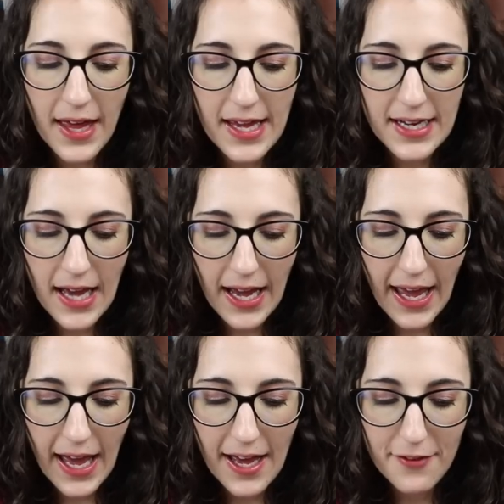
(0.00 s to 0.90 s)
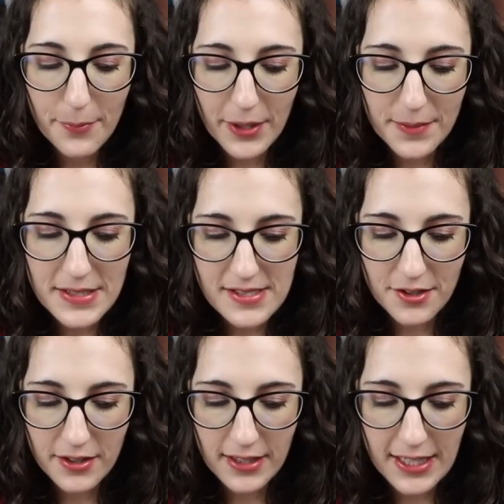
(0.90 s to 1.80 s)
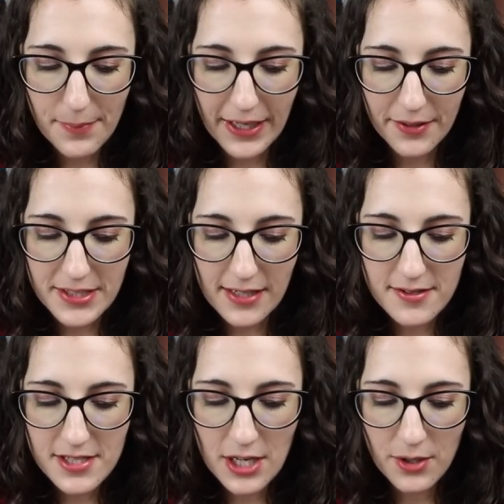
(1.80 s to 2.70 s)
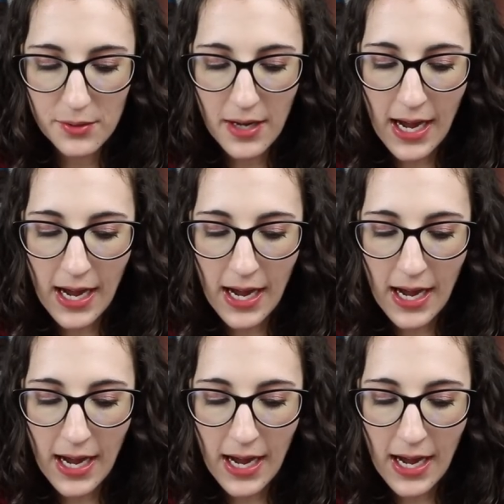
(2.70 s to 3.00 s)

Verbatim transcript: Then I have Puck Me Secretly by Odette Stone.